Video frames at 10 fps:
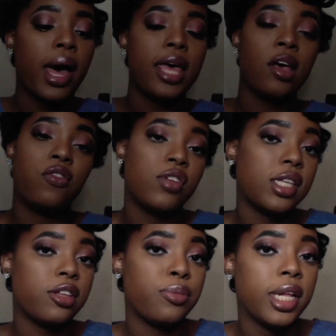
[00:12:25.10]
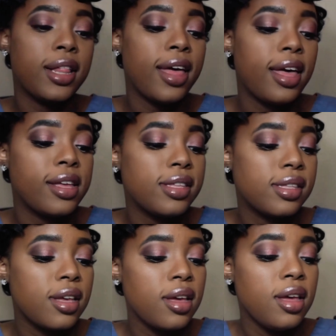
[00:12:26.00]
health assessment class.
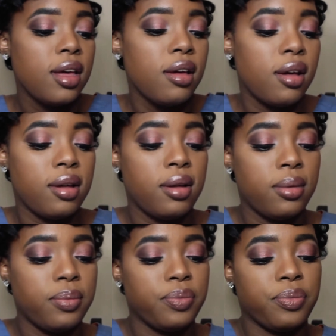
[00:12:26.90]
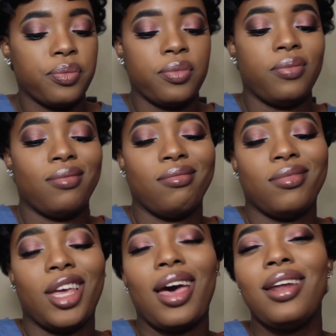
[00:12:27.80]
I
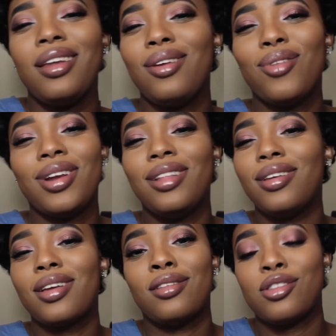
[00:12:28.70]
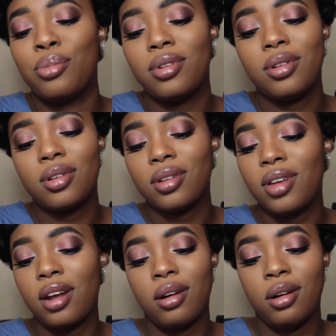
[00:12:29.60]
didn't really look in this book
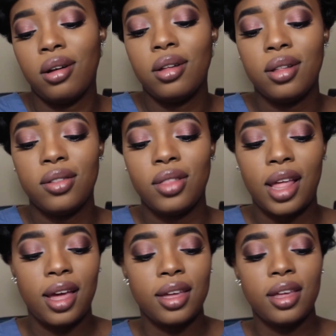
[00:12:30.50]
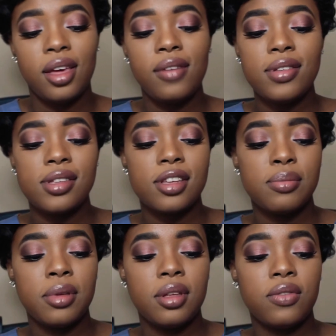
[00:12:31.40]
at all. Like, health
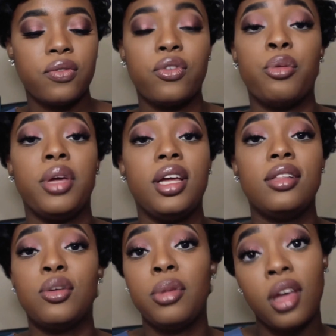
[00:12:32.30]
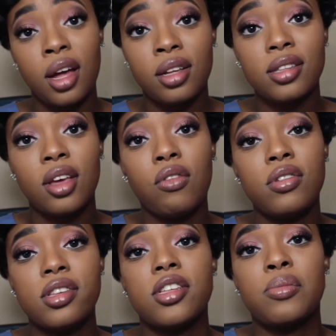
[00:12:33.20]
assessment for me, to be honest, health
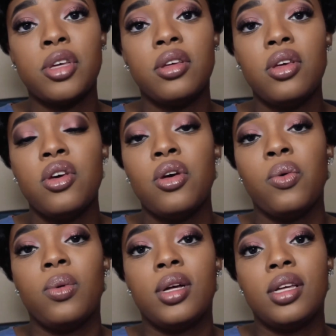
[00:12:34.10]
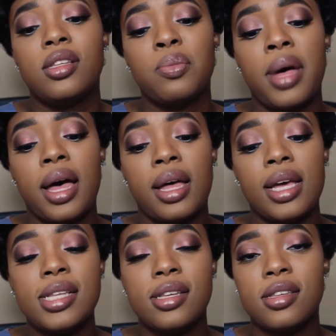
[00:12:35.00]
assessment was my
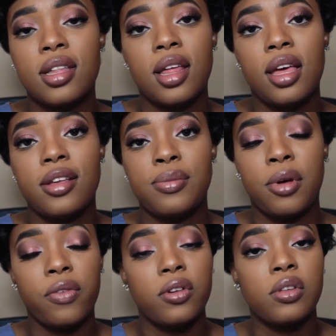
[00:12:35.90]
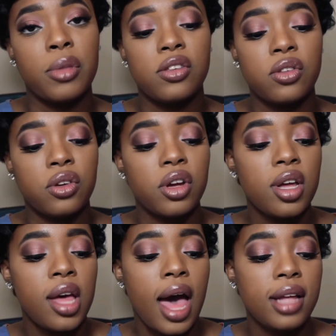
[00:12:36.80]
easiest class my first semester.
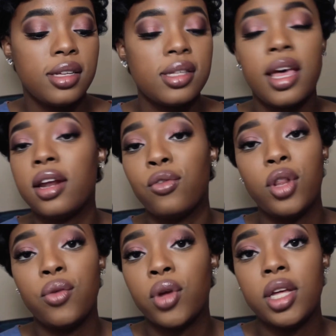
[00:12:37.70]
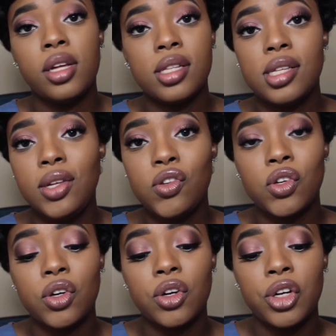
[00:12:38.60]
I just had a really, really good
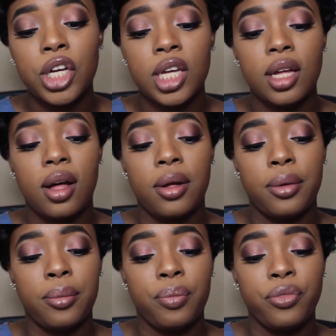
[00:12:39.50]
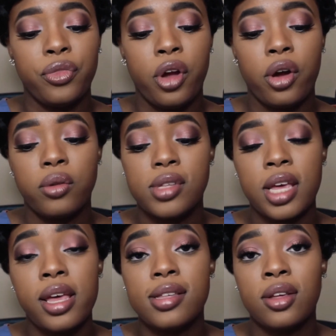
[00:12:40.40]
teacher. Her
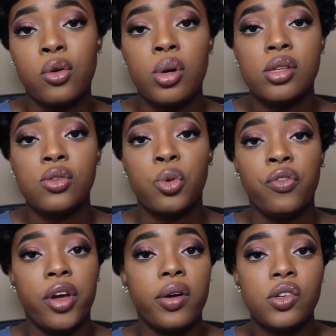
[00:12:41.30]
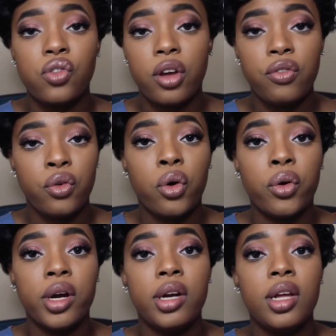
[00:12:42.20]
tests and quizzes were very
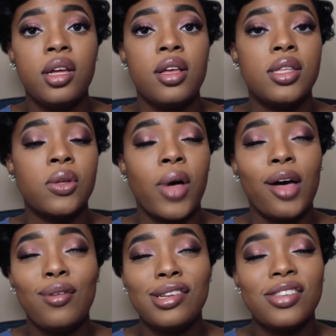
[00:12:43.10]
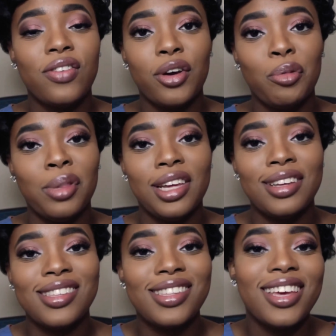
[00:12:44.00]
straightforward. So I was just very
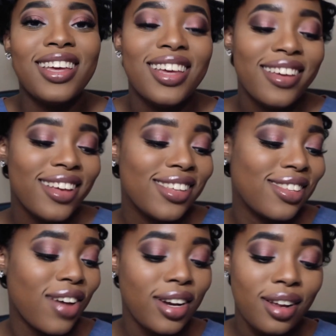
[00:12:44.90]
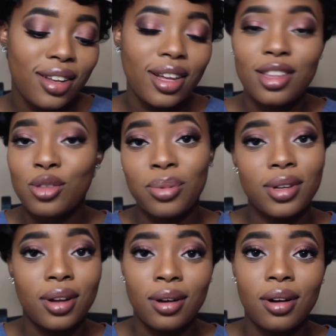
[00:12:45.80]
blessed. So I didn't look at this book
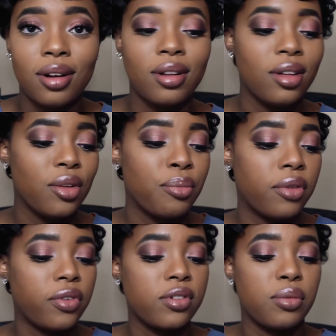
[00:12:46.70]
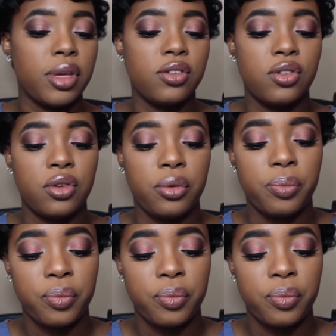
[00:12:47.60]
at all my first semester.